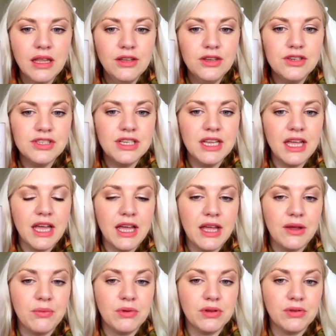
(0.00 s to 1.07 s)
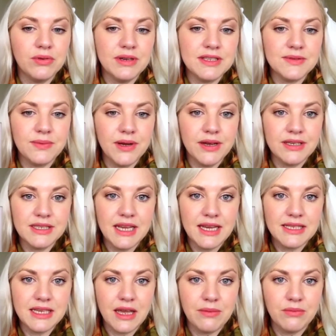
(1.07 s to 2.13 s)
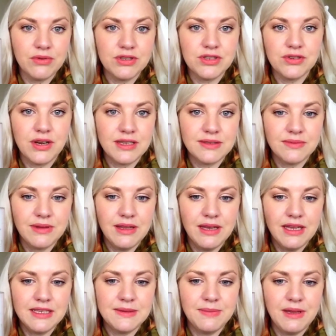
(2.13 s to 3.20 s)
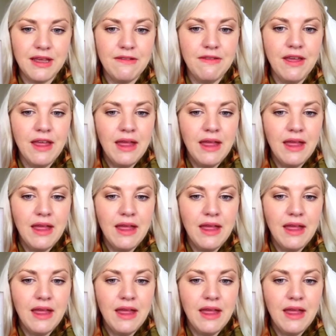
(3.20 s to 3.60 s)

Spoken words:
usually I will always wear a daytime moisturizer with an SPF,